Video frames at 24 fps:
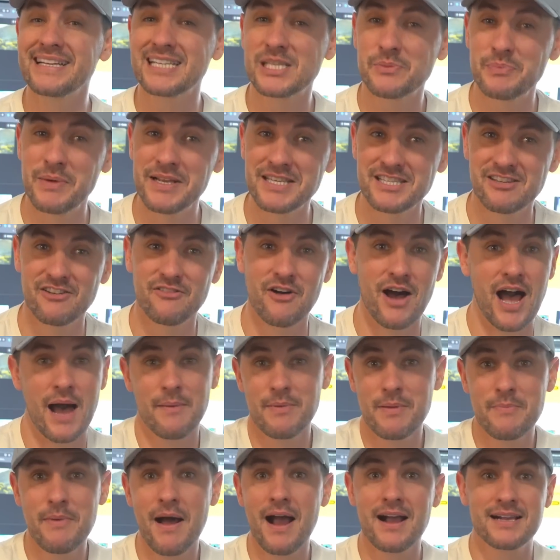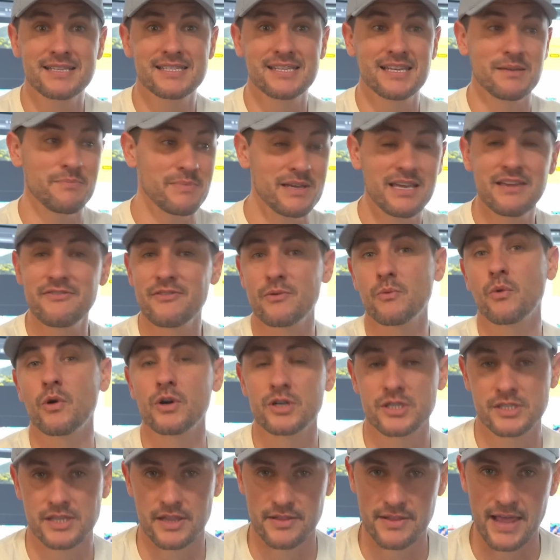an expensive hobby box can be even
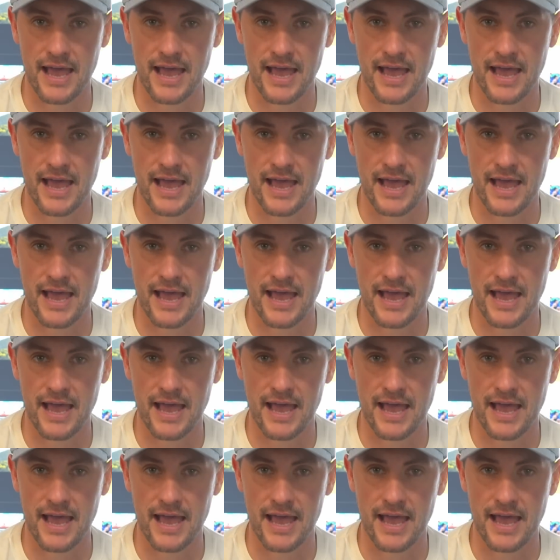worse than